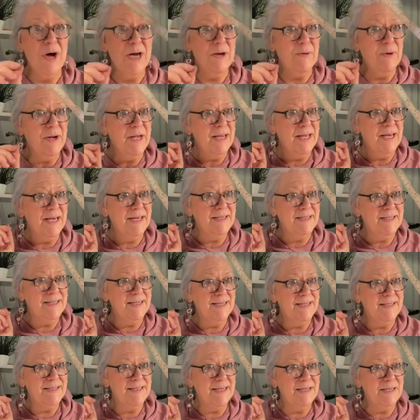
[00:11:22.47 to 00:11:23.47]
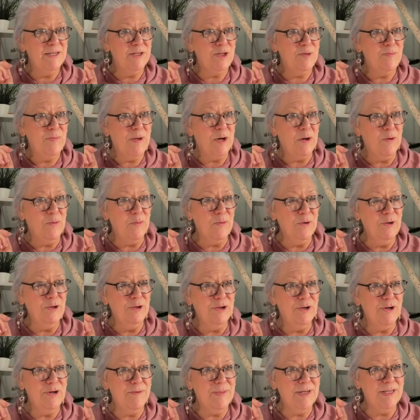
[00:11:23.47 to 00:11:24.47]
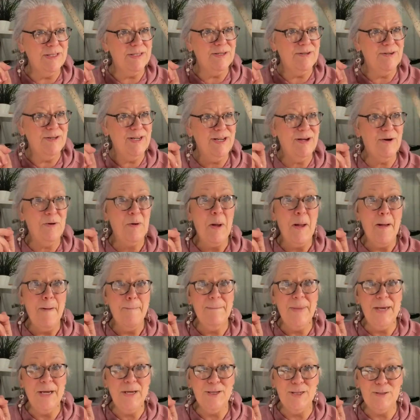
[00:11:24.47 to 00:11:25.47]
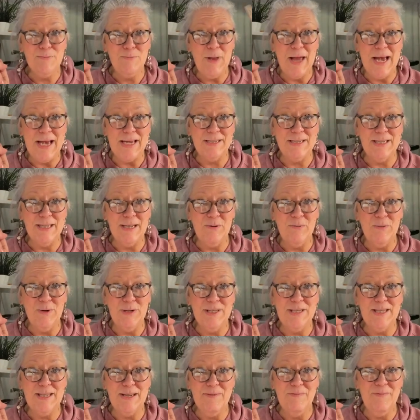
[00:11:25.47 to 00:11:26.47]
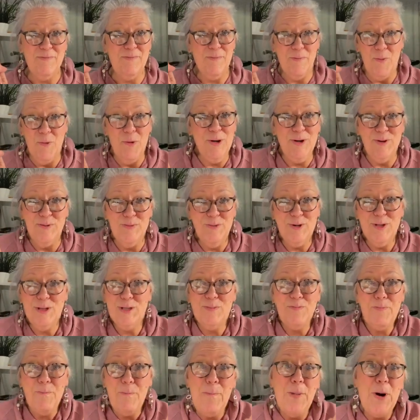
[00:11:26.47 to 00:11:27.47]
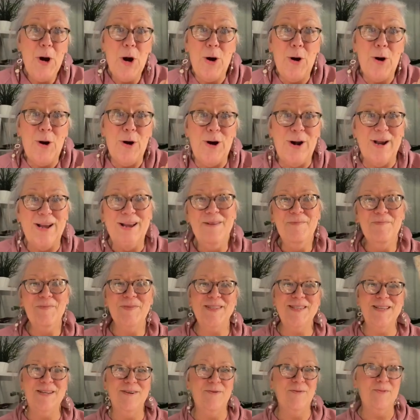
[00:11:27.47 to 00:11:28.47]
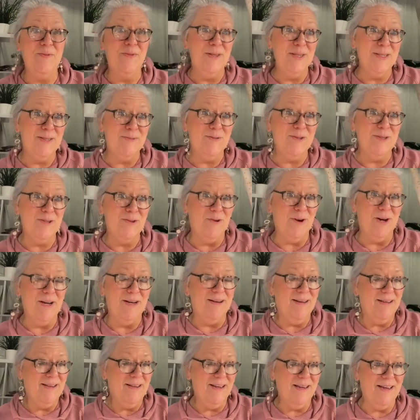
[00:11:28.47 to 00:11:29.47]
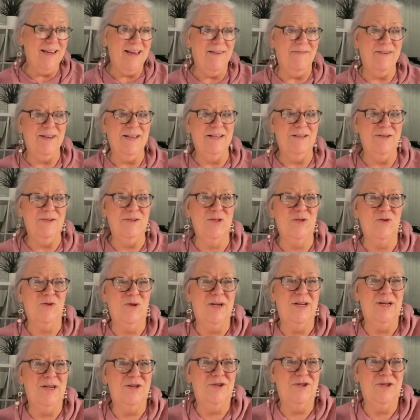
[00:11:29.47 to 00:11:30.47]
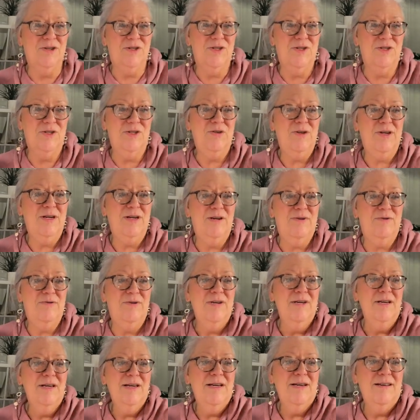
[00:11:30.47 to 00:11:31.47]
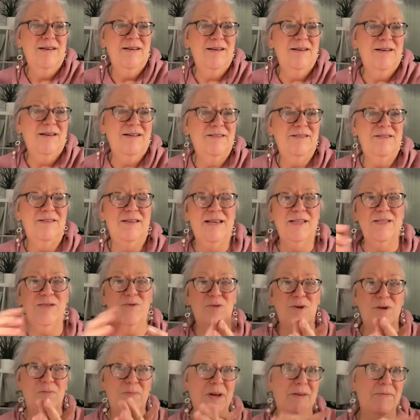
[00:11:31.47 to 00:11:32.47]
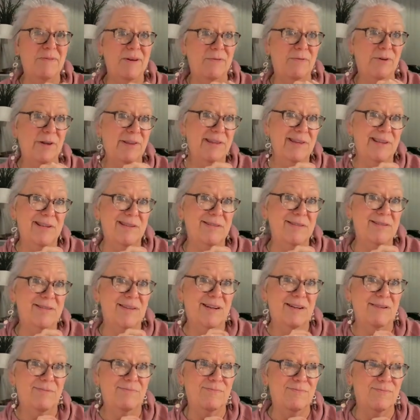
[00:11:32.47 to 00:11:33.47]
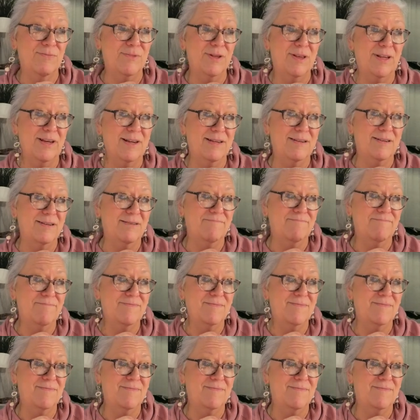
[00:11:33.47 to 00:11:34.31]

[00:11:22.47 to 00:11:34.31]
Why do I like a 6-inch metal ruler in my studio? Because plastic ones and wooden ones burn. So this one's great. I like having a little straight edge in the studio, and that's one of my favorite things that I would like